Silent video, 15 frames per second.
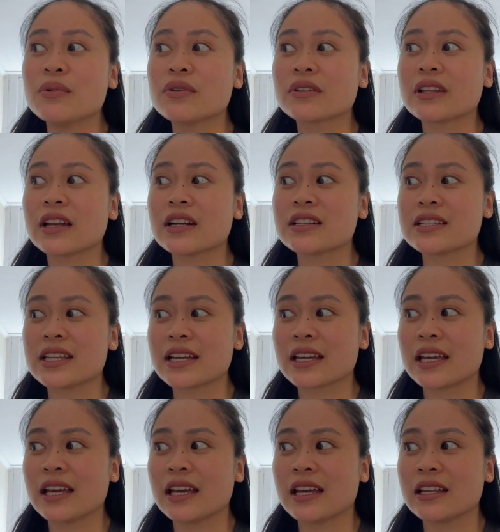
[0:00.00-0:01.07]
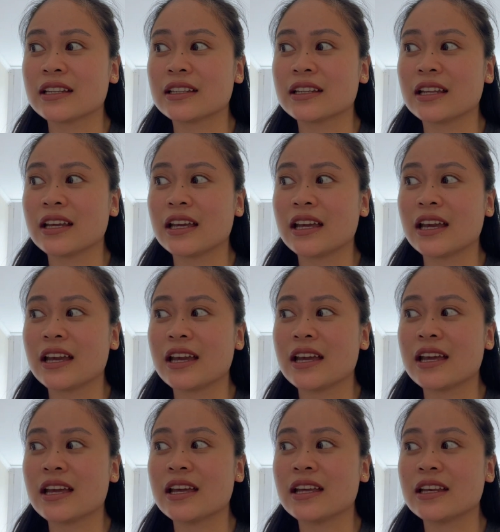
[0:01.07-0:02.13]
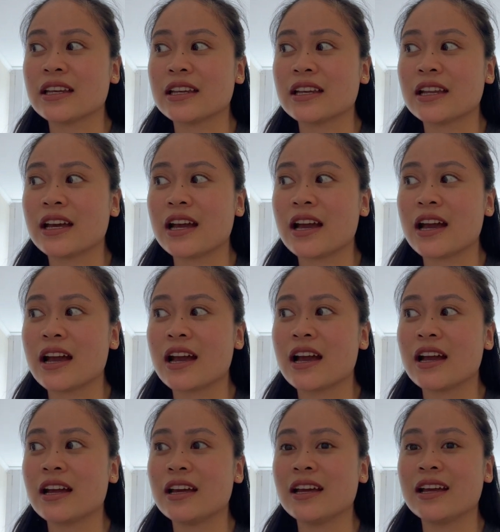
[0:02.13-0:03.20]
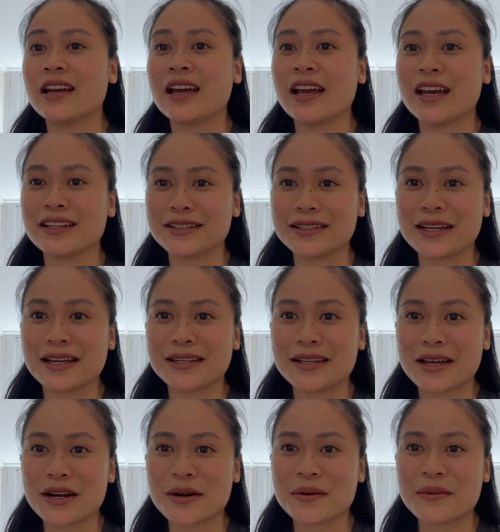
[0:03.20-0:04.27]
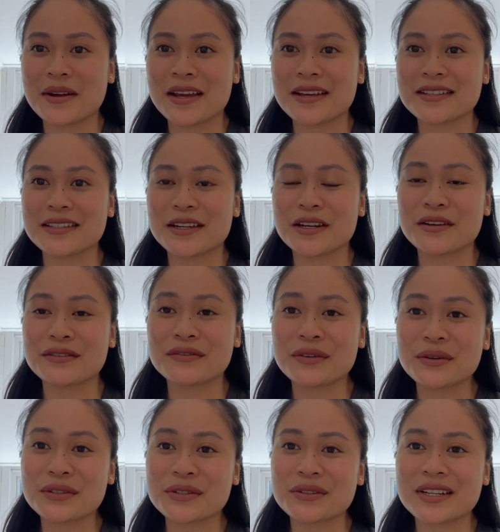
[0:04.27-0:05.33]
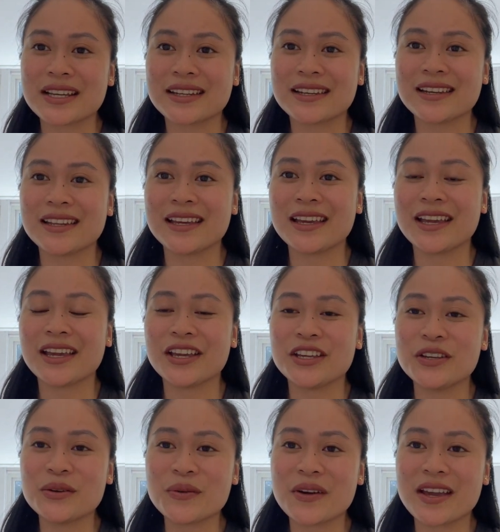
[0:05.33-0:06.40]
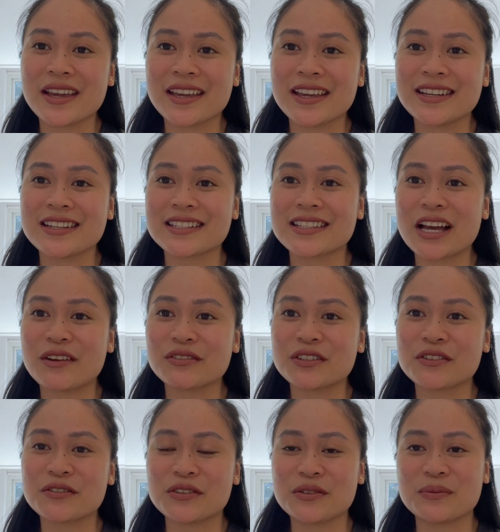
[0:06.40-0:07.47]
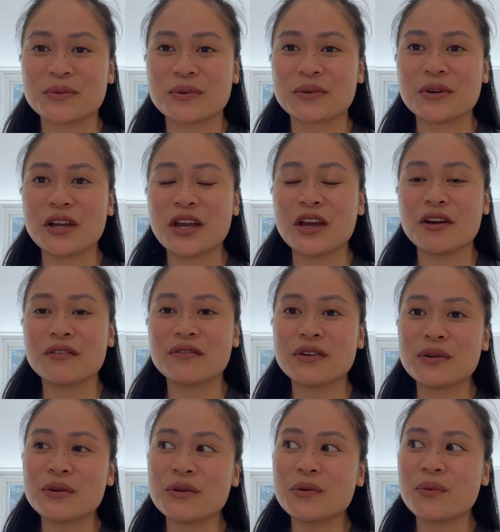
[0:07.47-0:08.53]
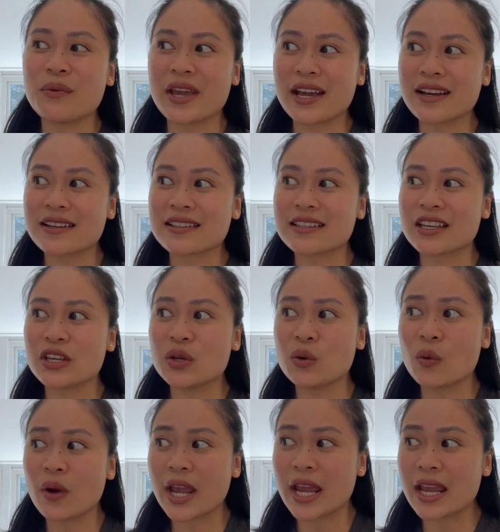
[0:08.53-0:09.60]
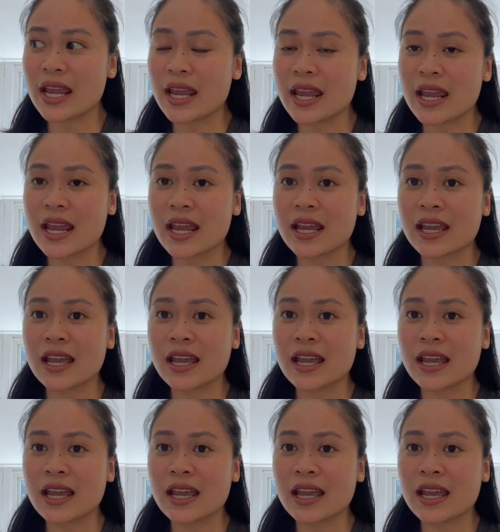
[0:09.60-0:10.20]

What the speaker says: their ticket in Etihad Airways, and unfortunately UAE, just after few weeks, UAE